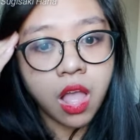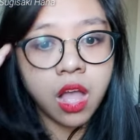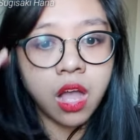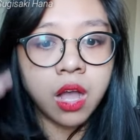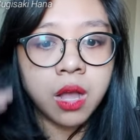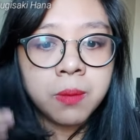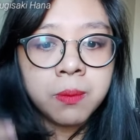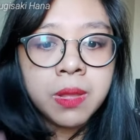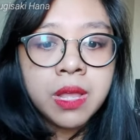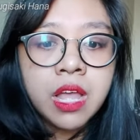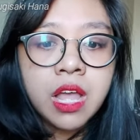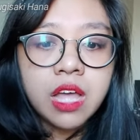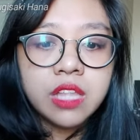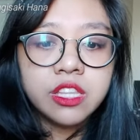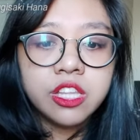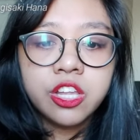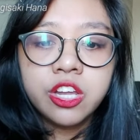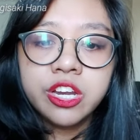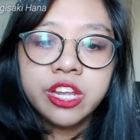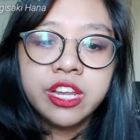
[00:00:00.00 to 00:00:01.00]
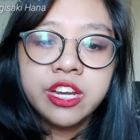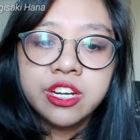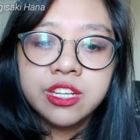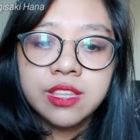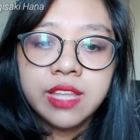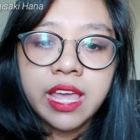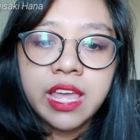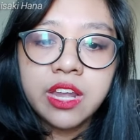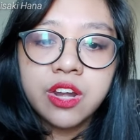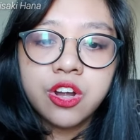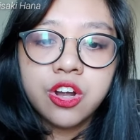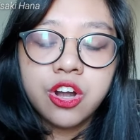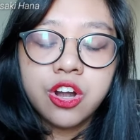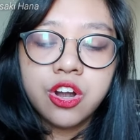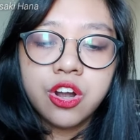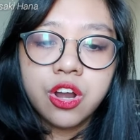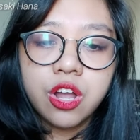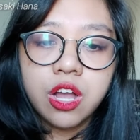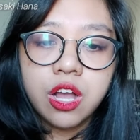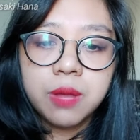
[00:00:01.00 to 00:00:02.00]
And then a year
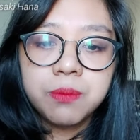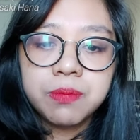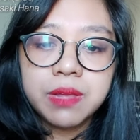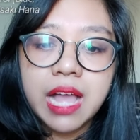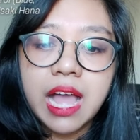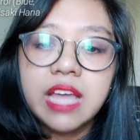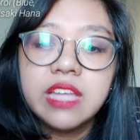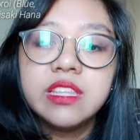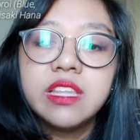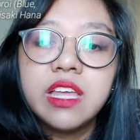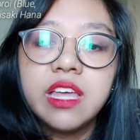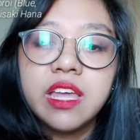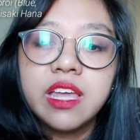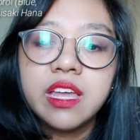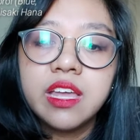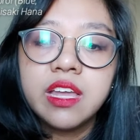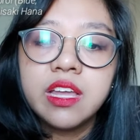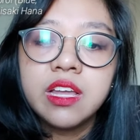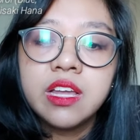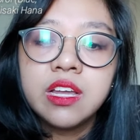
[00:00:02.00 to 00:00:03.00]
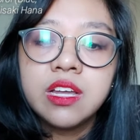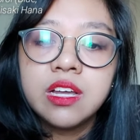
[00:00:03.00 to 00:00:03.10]
later, Kaede